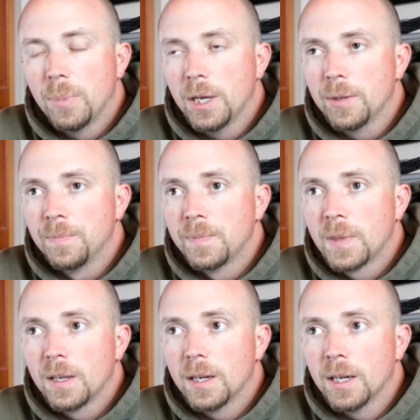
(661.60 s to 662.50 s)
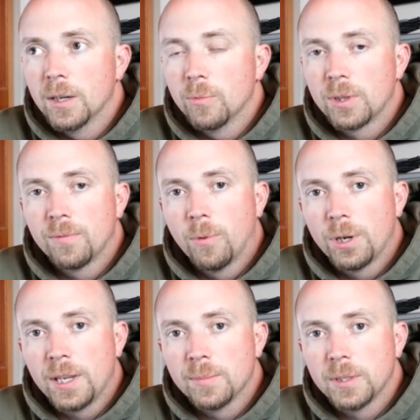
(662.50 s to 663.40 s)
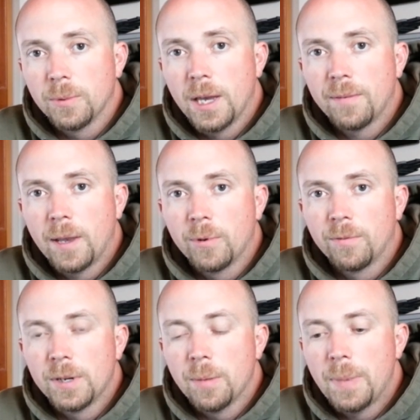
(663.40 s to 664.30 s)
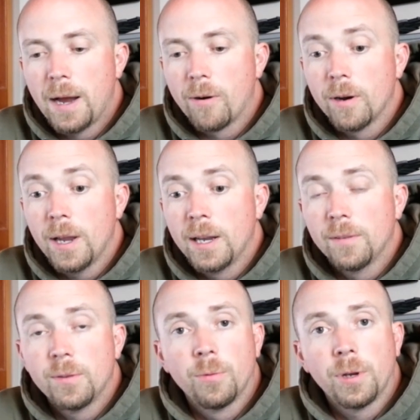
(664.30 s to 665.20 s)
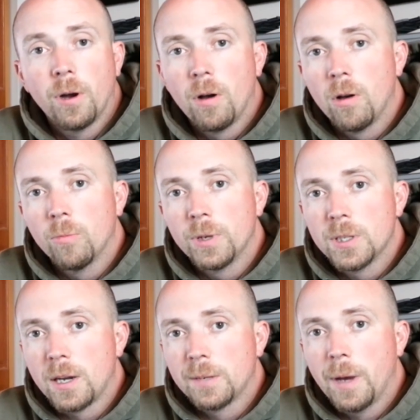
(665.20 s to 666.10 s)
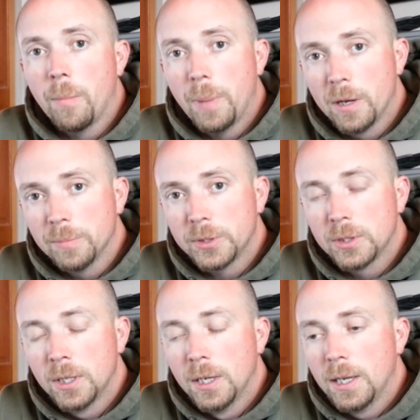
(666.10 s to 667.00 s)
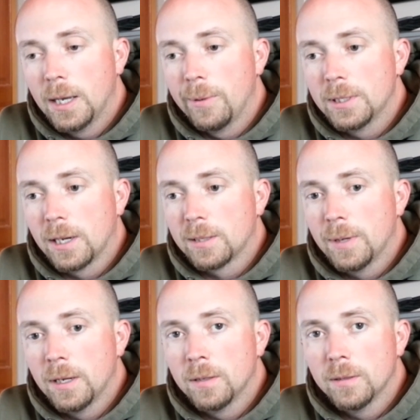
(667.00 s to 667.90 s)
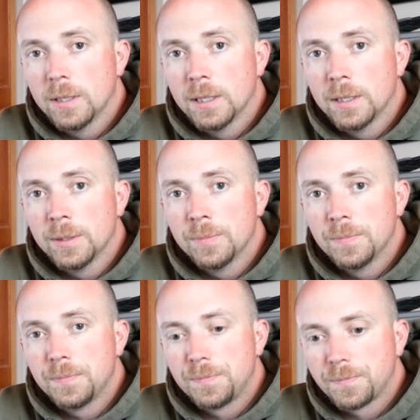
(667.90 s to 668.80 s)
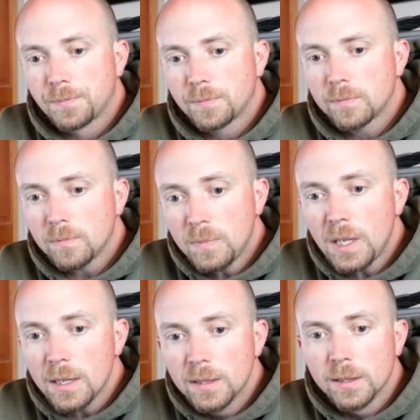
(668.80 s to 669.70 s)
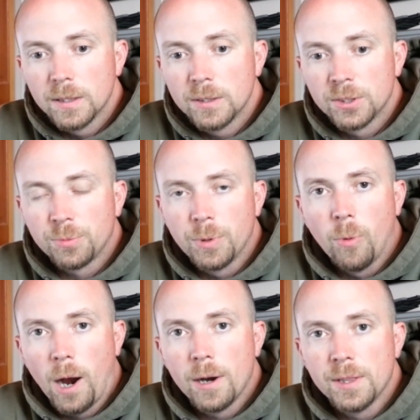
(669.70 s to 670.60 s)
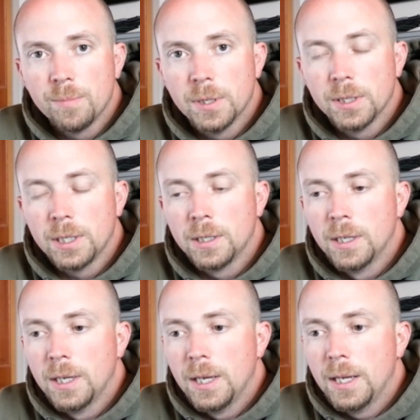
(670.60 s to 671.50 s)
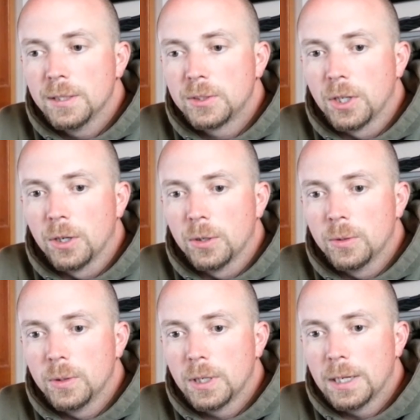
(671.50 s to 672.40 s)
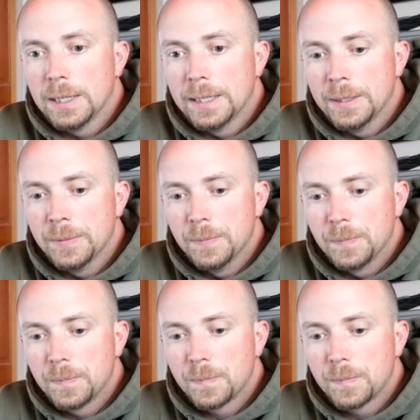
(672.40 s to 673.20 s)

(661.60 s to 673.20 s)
But uh, with the 40 amps that we have, can we free up power? And if you recall, we talked about pumps and we talked about um, just rewiring the building. So uh,